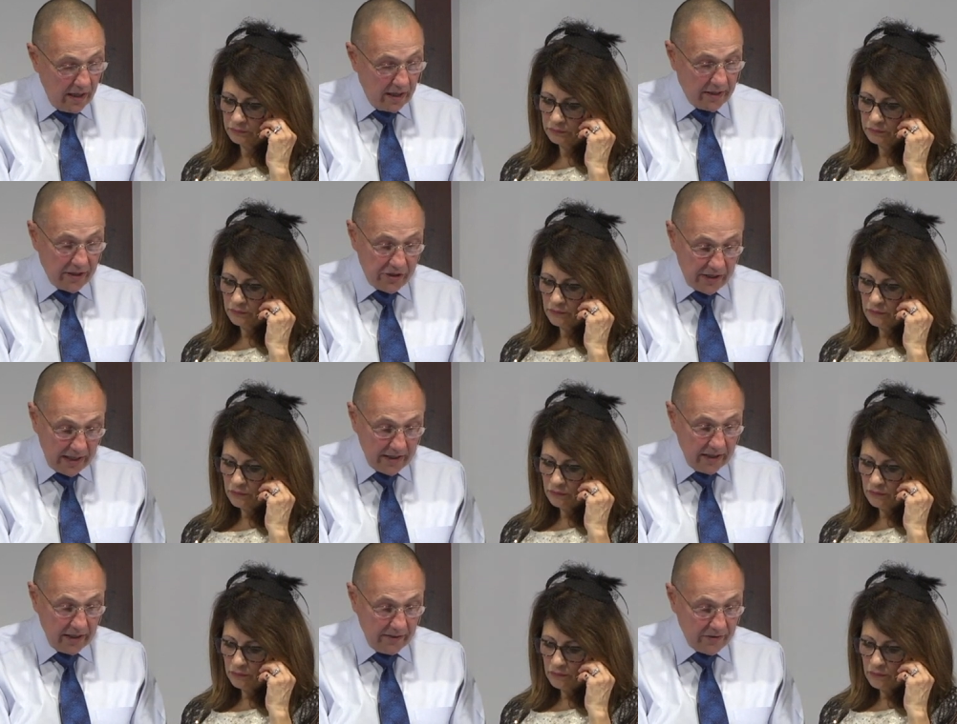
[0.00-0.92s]
Speaker 1: a
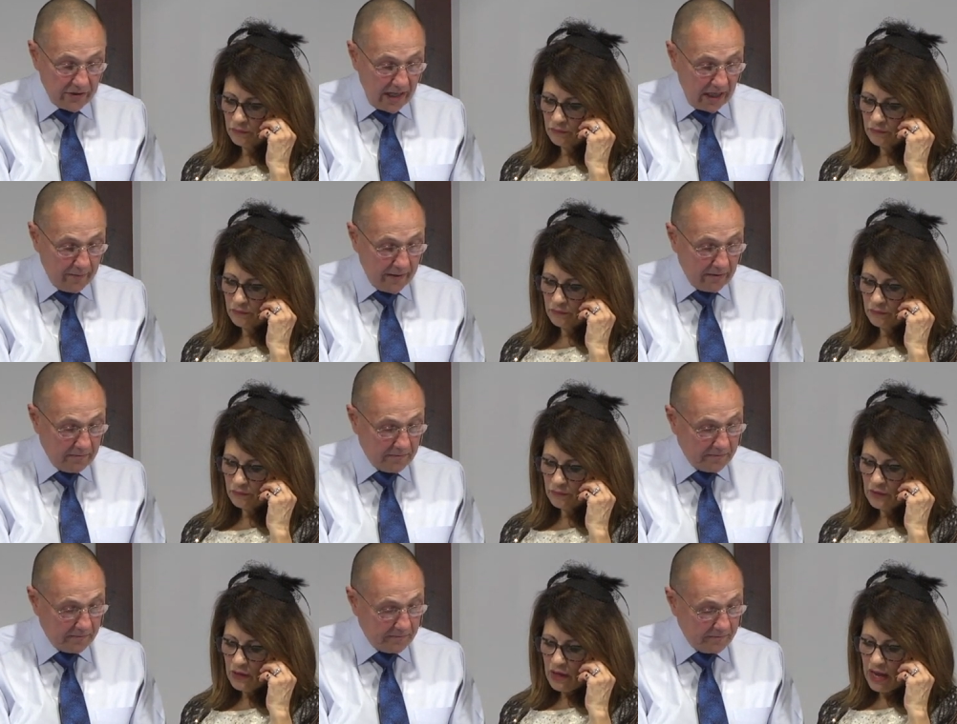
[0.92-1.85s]
descendant of Solomon.
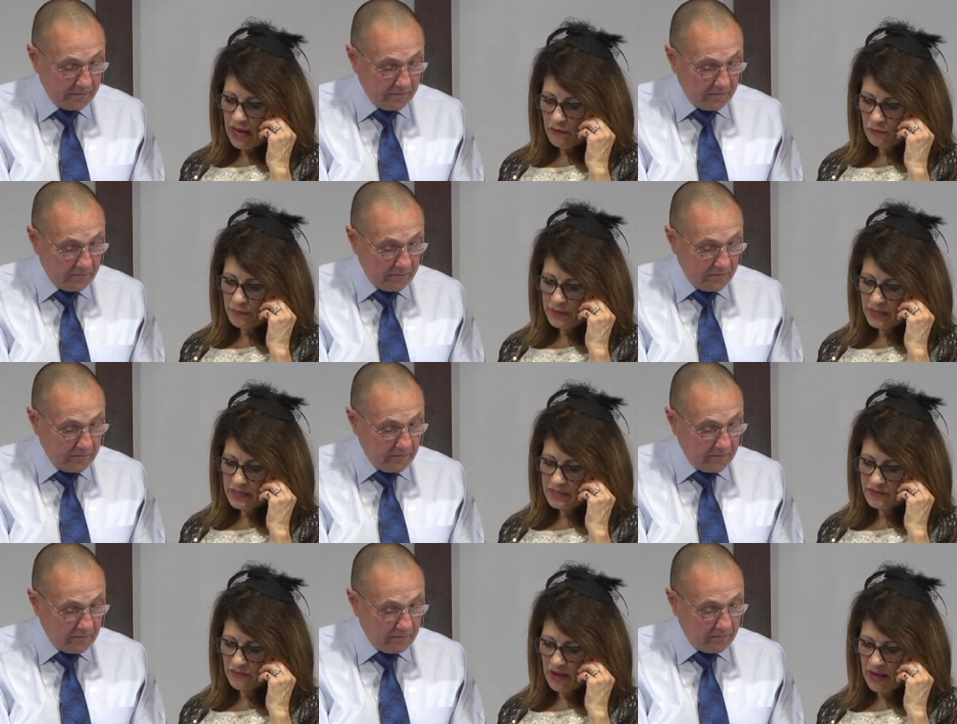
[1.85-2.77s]
Speaker 2: I will be
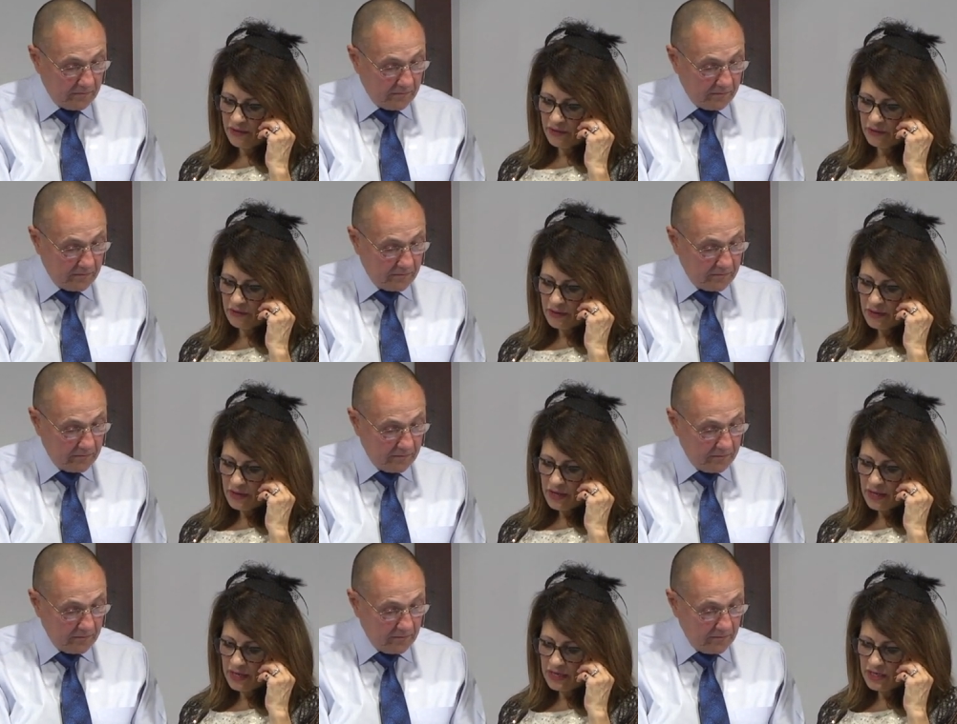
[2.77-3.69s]
his father,
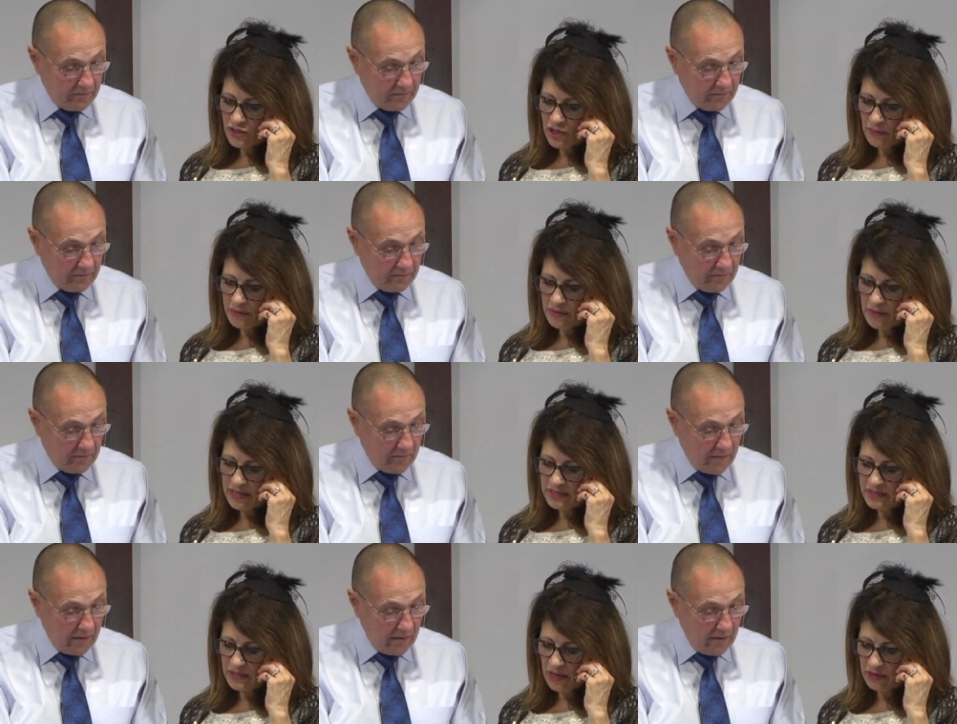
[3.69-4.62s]
and he shall be my
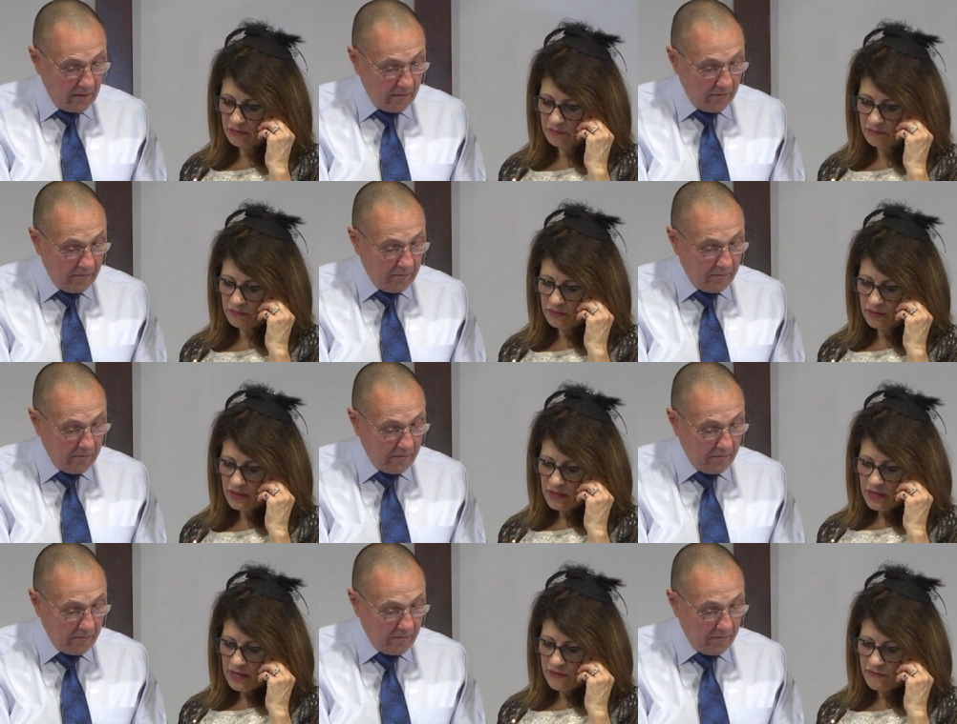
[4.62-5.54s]
son.
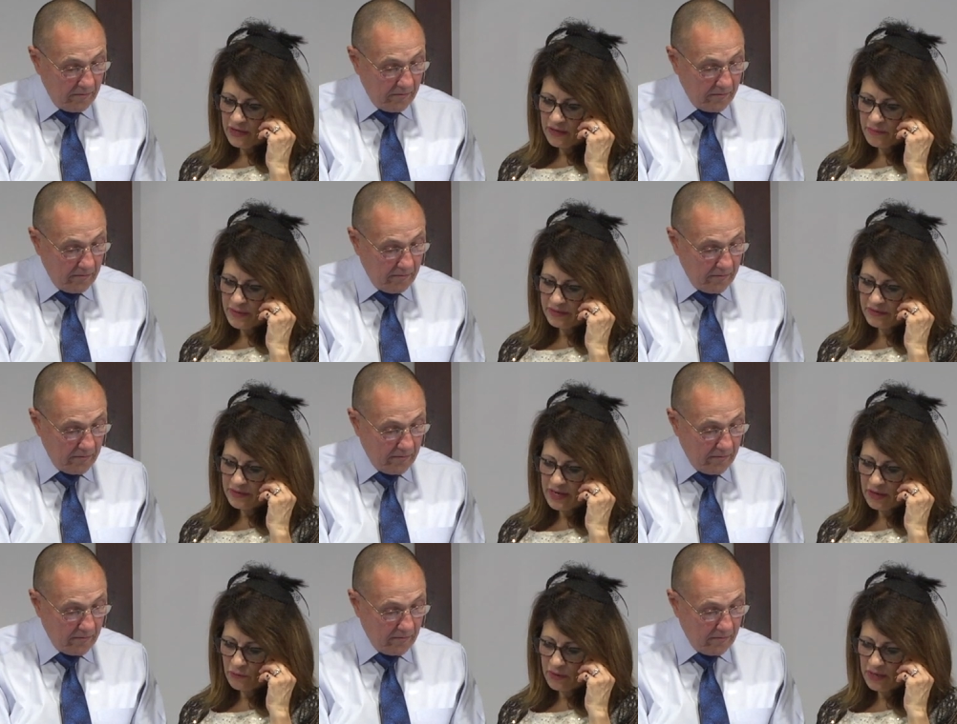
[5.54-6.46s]
If he commits
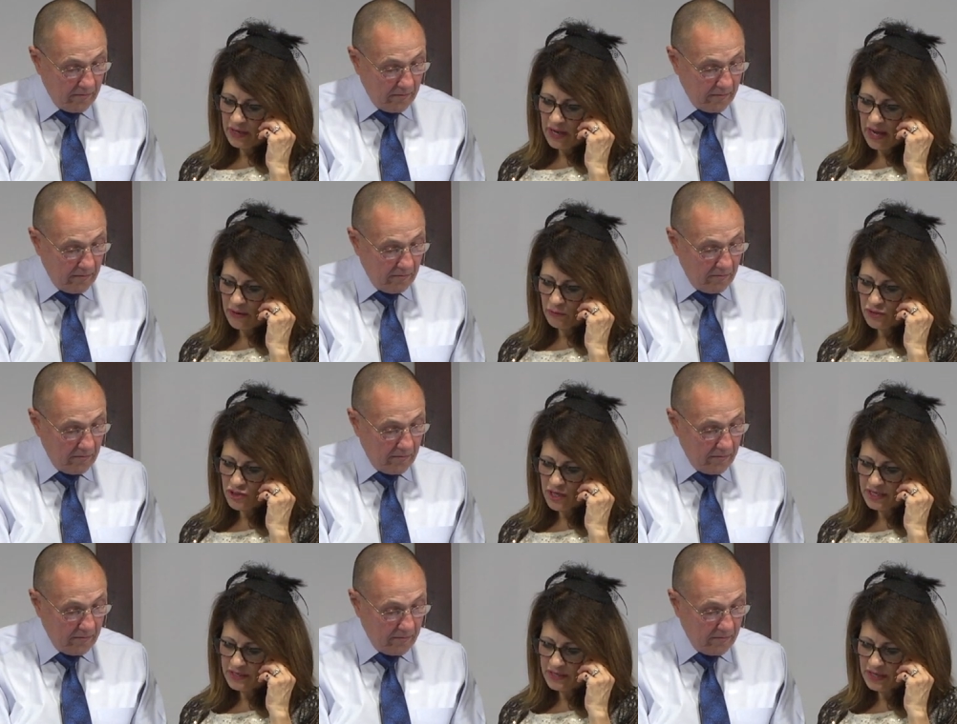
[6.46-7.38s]
iniquity, I will
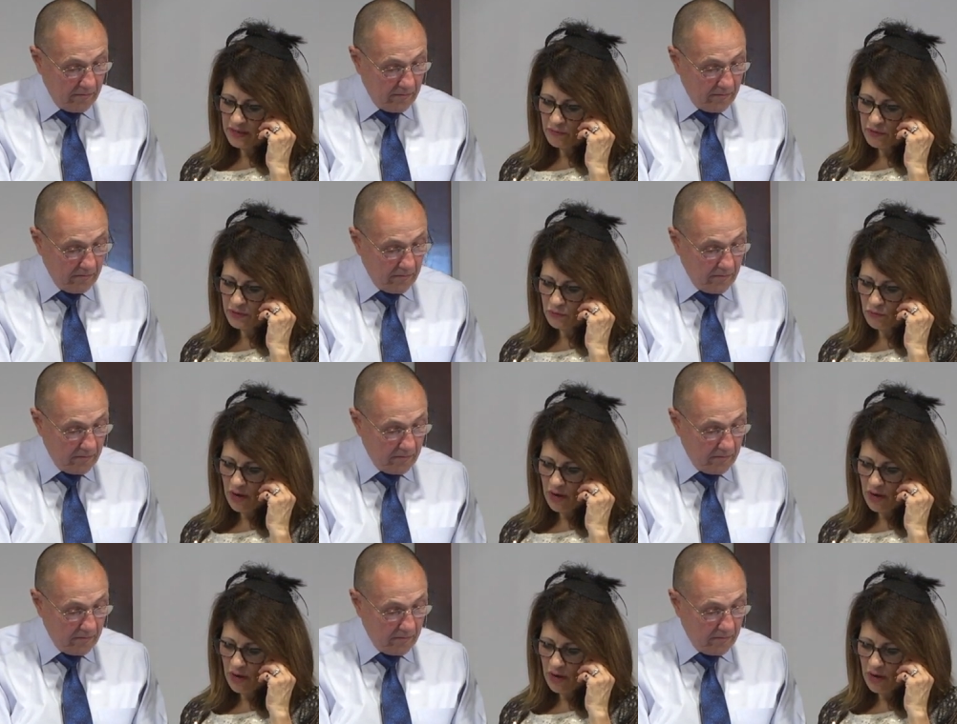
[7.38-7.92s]
chasten him with the